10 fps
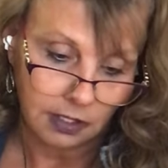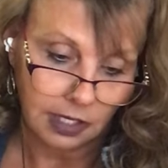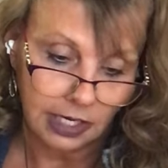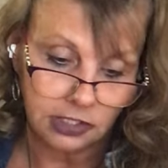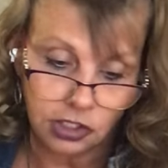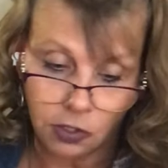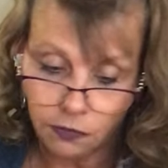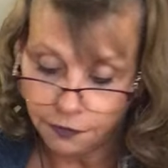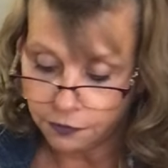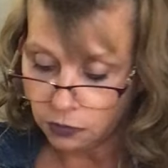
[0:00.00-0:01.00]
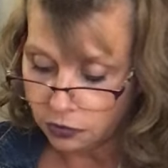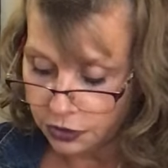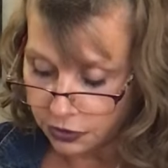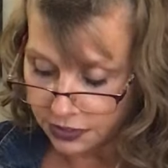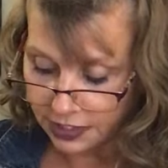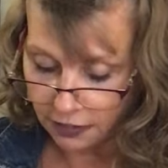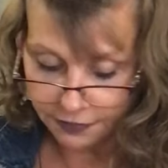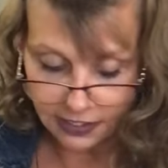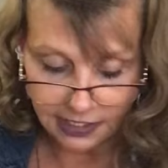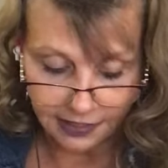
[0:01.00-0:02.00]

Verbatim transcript: And don't fool yourself into